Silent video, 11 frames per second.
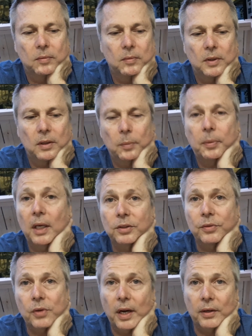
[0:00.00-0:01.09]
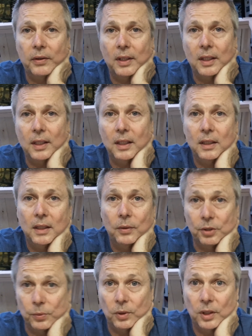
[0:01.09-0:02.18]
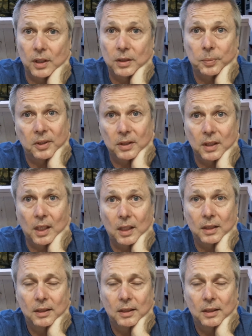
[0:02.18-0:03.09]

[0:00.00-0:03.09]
you know, positive track or anything. Wish it was, but it's not.